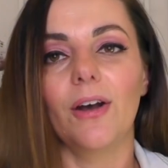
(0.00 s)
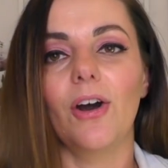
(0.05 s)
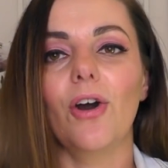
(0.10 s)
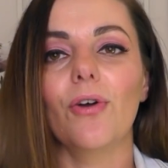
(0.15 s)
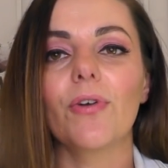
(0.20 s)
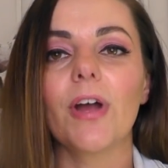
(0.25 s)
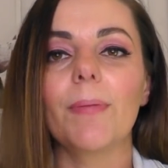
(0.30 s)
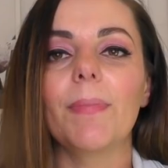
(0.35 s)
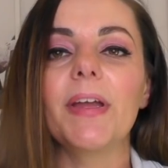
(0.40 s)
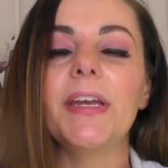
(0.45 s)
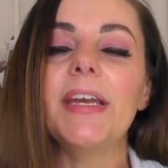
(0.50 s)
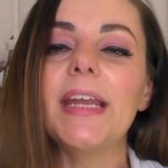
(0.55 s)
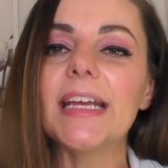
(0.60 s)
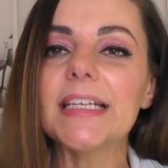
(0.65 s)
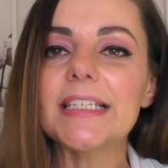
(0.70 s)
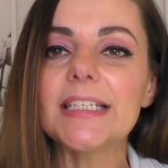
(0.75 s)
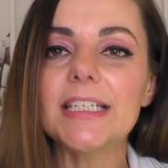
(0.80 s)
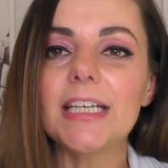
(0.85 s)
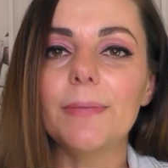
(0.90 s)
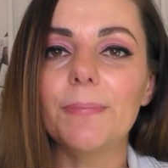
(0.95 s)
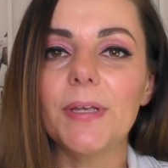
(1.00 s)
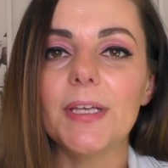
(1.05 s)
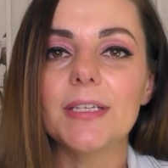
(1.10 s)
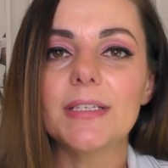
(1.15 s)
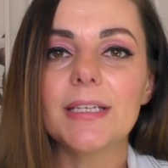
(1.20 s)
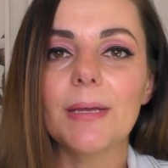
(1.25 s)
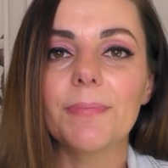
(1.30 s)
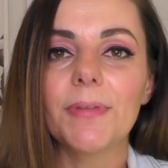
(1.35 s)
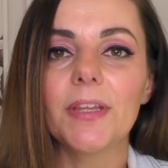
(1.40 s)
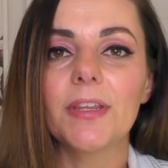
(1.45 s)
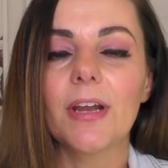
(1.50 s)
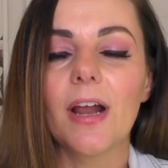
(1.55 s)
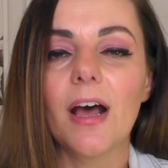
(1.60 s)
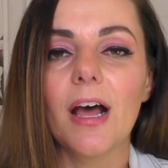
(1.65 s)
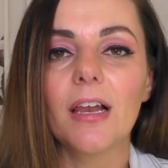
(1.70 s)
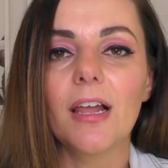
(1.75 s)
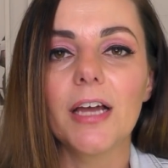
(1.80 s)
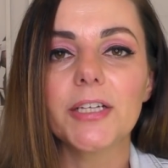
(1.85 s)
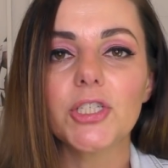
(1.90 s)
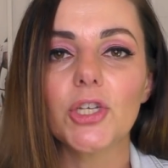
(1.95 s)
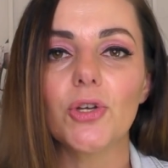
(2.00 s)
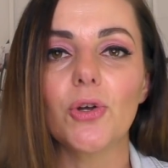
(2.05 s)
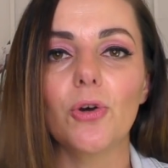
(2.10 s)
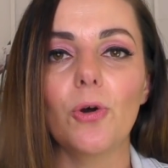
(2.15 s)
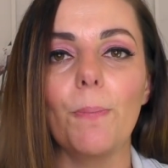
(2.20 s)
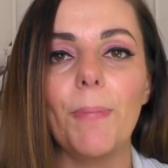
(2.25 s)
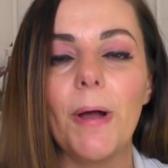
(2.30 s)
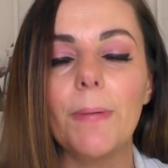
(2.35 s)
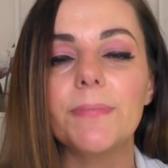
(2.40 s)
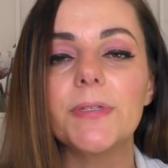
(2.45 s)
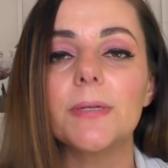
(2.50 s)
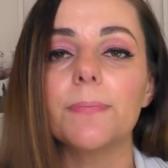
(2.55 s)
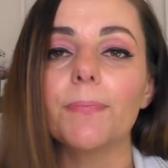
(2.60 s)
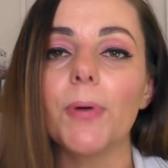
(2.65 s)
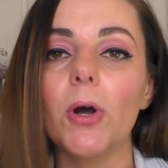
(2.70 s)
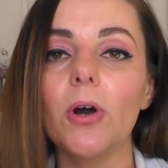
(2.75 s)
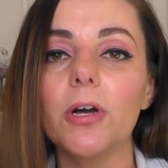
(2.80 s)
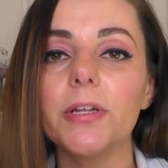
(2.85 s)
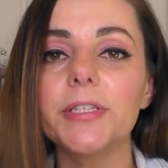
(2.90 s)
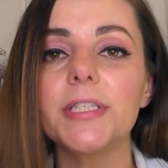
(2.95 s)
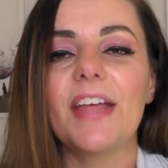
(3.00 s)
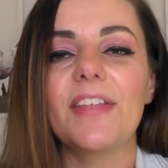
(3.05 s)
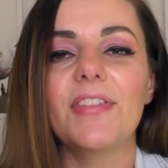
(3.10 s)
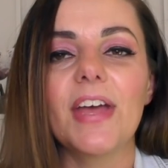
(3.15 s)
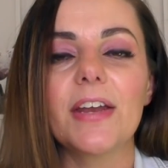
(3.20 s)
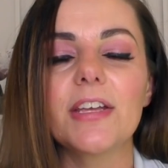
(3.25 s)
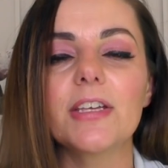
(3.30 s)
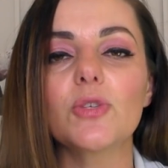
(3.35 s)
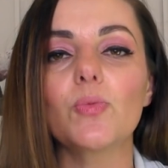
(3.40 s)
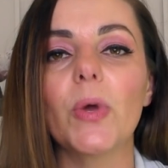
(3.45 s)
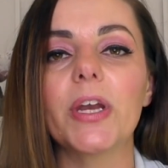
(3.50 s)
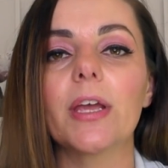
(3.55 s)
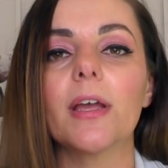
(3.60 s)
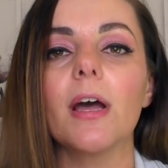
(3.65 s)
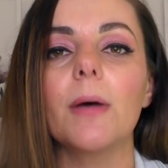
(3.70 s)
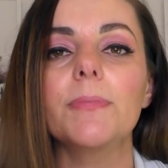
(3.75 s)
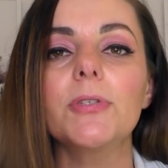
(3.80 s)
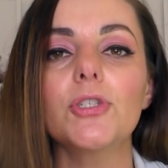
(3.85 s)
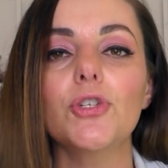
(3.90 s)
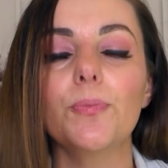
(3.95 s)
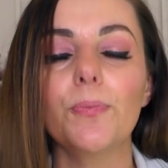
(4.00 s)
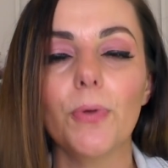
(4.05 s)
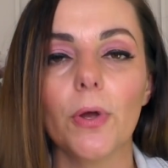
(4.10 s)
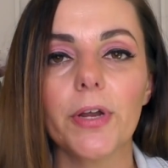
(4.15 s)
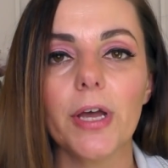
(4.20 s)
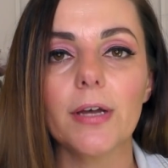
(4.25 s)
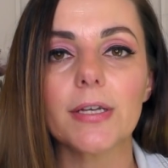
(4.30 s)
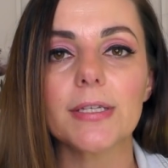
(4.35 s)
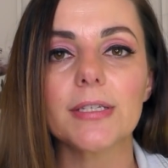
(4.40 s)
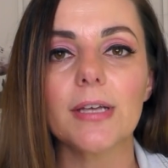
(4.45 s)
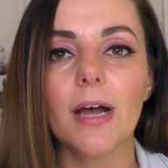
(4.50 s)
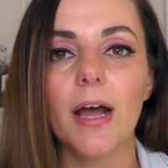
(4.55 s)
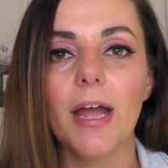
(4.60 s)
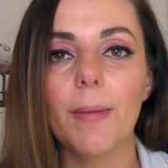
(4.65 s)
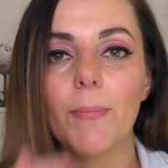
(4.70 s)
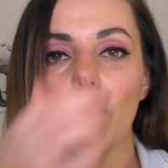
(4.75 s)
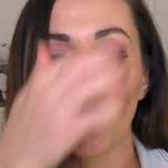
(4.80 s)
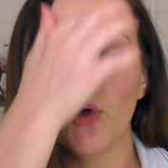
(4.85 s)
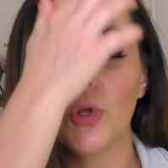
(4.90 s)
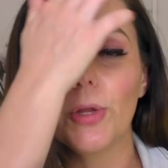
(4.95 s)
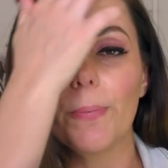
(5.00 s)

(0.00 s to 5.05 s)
All right, my next tip is something that I like to call pumps and pods, and that is when it comes to products, I am all